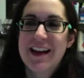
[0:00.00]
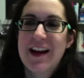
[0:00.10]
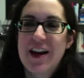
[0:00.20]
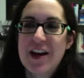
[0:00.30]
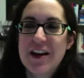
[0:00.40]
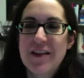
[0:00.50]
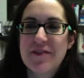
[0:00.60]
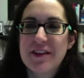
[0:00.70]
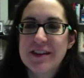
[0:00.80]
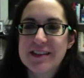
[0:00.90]
You
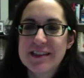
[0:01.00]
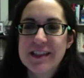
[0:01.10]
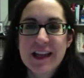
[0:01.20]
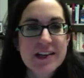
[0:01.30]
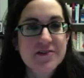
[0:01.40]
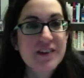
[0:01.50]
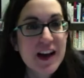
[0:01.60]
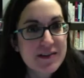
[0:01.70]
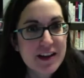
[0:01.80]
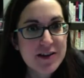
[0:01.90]
have select
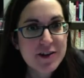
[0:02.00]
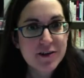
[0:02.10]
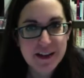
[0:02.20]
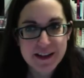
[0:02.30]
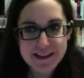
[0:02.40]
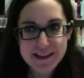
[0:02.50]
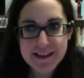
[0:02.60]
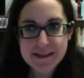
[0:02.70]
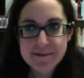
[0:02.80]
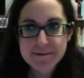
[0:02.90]
5 logical
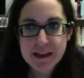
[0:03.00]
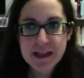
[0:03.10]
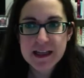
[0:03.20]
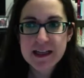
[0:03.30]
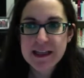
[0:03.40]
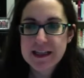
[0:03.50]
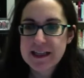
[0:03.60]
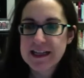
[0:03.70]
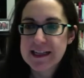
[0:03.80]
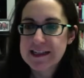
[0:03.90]
fallacies.
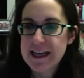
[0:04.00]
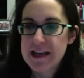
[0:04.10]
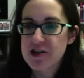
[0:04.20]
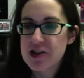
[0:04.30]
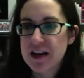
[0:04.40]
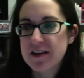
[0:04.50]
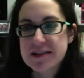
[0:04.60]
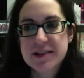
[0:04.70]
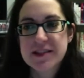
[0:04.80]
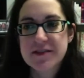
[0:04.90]
The next thing on your
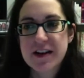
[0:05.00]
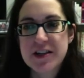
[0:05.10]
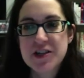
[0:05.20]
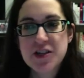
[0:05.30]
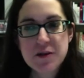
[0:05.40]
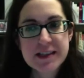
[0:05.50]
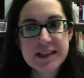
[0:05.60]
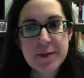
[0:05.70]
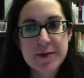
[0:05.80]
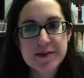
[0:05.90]
checklist is to find 2
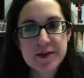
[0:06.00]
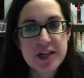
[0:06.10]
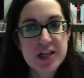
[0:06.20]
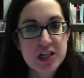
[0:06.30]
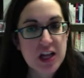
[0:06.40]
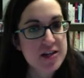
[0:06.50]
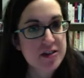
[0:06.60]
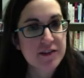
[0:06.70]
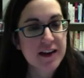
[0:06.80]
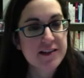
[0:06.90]
examples for each
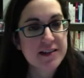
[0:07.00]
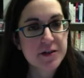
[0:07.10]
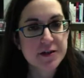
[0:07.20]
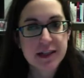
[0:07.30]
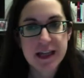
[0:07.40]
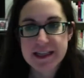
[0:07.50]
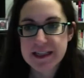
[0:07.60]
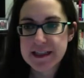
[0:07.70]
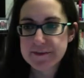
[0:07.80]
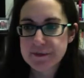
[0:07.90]
logical fallacy you
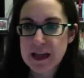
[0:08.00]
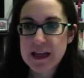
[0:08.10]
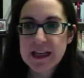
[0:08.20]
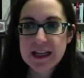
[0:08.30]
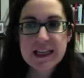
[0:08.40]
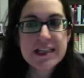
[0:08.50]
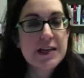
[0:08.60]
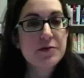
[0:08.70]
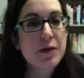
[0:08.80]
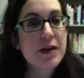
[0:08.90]
selected. And
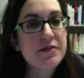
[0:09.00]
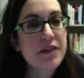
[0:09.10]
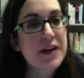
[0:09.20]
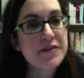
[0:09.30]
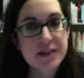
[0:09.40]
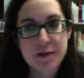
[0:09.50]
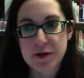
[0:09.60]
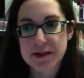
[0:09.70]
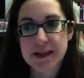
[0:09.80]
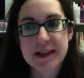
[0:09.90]
then write 5
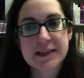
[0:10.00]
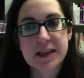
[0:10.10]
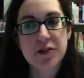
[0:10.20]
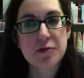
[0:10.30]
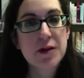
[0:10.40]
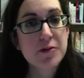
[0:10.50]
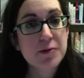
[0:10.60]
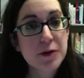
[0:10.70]
summaries, like I said, 300